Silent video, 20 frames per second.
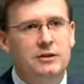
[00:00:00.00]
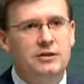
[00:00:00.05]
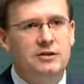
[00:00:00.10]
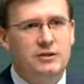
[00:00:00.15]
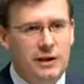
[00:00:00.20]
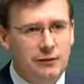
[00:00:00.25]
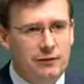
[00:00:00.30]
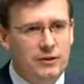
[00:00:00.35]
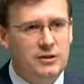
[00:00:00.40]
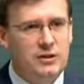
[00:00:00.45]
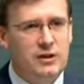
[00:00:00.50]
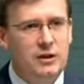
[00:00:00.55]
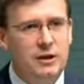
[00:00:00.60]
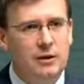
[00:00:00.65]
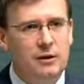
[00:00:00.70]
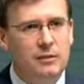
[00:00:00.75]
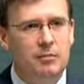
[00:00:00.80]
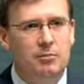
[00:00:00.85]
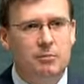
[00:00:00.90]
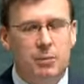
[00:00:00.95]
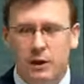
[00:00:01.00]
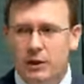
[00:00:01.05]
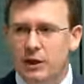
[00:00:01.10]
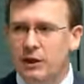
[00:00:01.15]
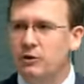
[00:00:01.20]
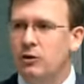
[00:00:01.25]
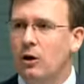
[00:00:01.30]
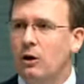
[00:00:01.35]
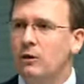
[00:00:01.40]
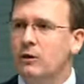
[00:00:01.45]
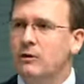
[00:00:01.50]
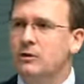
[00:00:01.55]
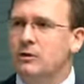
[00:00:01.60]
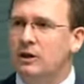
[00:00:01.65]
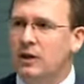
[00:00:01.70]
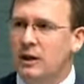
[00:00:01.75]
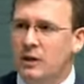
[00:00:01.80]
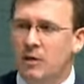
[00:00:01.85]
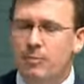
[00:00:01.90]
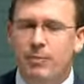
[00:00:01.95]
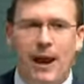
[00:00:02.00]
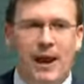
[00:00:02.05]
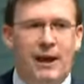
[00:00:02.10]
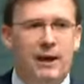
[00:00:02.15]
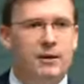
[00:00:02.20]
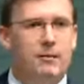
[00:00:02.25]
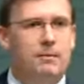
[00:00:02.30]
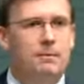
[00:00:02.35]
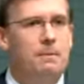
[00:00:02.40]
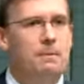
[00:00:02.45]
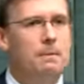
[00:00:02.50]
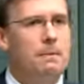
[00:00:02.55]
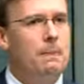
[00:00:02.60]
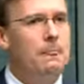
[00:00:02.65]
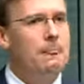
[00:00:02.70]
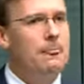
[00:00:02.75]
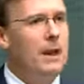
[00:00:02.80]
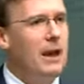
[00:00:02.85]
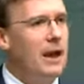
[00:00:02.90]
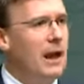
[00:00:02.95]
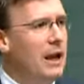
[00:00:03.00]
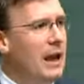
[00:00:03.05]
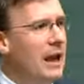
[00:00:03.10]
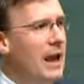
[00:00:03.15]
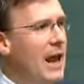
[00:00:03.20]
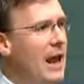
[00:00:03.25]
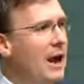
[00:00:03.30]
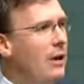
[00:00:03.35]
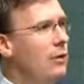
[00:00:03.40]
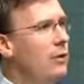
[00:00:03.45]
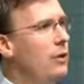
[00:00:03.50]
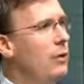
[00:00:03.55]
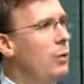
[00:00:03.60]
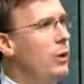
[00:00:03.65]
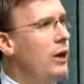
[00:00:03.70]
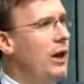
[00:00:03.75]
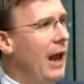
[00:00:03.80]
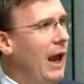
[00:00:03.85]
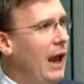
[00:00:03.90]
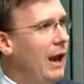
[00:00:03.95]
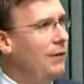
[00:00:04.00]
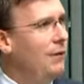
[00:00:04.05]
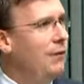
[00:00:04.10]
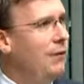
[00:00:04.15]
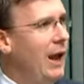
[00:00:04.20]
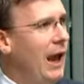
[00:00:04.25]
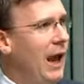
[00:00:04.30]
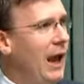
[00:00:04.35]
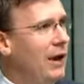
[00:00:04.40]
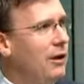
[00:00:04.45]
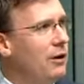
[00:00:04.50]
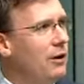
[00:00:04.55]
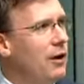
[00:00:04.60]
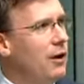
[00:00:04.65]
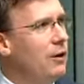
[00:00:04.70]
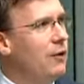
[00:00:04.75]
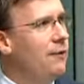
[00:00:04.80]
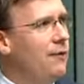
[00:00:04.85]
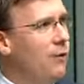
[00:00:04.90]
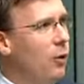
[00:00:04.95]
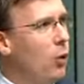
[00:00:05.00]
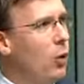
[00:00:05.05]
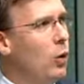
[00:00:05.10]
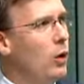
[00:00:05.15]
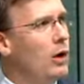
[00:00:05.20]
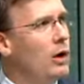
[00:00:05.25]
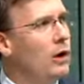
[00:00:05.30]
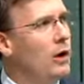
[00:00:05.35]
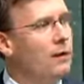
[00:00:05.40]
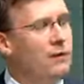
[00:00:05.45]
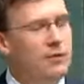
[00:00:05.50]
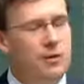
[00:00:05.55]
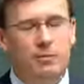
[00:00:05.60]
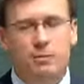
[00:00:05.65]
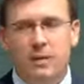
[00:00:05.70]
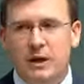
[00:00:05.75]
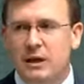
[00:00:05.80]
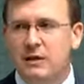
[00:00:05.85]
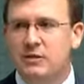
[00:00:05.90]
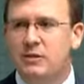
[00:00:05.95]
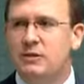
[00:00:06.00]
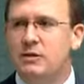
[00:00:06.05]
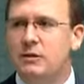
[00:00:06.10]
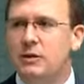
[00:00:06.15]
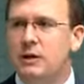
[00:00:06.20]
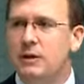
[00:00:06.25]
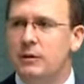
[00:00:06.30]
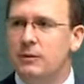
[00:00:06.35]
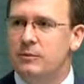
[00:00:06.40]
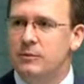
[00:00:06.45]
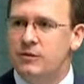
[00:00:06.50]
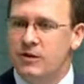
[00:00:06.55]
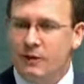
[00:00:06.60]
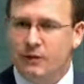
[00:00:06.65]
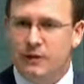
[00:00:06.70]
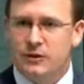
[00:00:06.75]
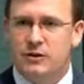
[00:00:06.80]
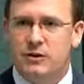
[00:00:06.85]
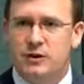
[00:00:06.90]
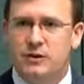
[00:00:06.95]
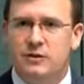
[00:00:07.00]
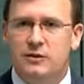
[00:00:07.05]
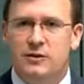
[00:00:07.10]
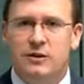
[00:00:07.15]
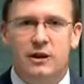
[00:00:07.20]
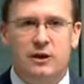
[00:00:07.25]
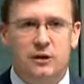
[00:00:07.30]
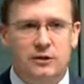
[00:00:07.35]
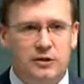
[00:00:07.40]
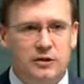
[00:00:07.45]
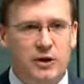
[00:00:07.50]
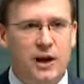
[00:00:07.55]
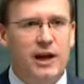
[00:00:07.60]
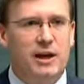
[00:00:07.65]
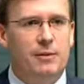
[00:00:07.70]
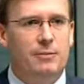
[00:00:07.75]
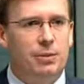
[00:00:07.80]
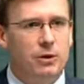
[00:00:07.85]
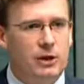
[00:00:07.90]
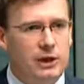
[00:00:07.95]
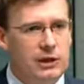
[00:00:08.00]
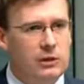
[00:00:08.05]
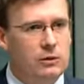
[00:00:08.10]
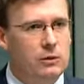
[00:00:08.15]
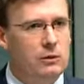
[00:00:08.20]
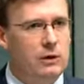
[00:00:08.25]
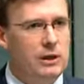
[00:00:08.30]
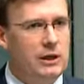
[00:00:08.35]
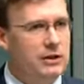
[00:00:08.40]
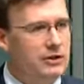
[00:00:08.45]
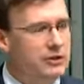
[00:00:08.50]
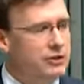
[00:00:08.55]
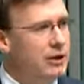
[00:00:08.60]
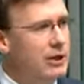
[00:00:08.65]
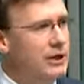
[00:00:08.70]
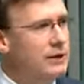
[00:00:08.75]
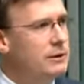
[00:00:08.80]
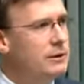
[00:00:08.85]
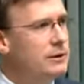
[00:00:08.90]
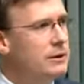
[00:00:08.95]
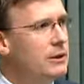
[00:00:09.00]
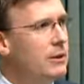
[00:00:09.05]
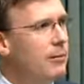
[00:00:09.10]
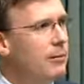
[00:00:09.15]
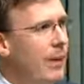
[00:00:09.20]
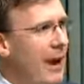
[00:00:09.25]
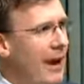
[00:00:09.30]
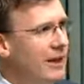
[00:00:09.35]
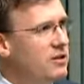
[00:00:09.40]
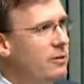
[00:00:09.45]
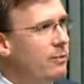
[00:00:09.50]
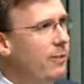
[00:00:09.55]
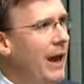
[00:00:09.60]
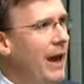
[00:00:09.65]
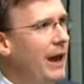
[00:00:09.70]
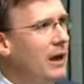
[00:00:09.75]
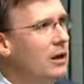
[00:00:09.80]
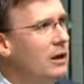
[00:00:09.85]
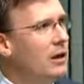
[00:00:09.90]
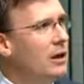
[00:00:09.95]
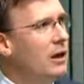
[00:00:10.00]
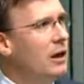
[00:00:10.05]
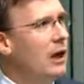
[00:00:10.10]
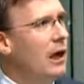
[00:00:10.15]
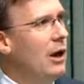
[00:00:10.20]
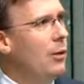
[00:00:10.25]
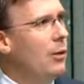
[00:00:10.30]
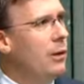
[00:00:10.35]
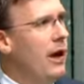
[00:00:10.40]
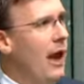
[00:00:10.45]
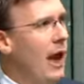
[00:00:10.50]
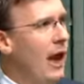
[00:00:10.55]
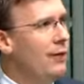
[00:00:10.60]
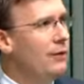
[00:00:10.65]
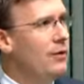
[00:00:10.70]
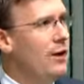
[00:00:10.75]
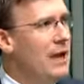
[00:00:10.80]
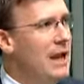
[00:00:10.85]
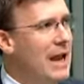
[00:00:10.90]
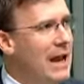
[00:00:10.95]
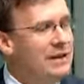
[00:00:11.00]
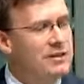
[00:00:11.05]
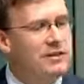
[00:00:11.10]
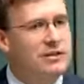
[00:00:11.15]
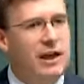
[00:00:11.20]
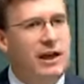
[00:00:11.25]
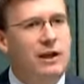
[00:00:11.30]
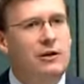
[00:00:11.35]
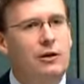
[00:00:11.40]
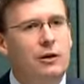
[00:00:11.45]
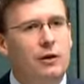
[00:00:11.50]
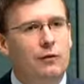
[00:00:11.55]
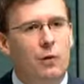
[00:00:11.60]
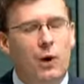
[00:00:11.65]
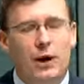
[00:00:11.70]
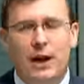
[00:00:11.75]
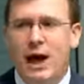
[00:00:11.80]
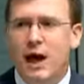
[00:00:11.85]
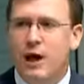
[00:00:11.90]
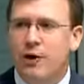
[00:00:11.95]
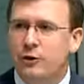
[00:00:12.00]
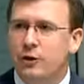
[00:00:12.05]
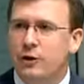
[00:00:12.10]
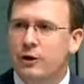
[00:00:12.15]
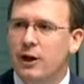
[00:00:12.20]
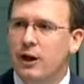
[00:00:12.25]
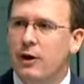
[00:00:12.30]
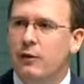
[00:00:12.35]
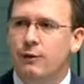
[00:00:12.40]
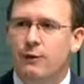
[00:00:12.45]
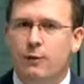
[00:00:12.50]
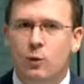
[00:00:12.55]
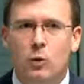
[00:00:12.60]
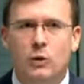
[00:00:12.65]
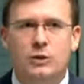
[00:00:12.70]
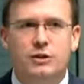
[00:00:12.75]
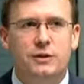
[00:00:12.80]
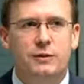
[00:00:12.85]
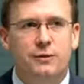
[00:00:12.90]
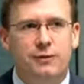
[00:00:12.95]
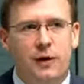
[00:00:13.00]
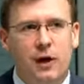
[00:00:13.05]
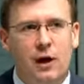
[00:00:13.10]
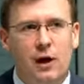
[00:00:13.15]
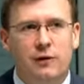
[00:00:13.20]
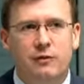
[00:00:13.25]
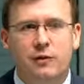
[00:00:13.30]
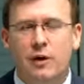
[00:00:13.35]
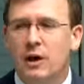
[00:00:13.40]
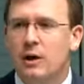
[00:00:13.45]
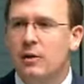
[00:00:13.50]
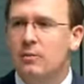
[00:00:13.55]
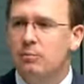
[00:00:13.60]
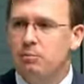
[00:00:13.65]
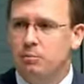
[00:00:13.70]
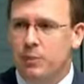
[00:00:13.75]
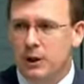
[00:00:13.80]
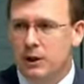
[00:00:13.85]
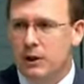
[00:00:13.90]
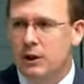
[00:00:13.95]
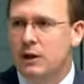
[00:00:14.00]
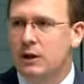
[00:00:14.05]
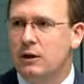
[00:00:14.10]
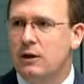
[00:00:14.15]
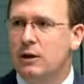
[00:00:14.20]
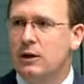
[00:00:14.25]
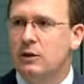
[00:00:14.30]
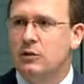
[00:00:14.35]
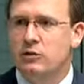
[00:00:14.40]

$70 billion in the bank. And now we have had 4 of the biggest deficits in Australian political history, back to back, and we have net debt of $145 billion.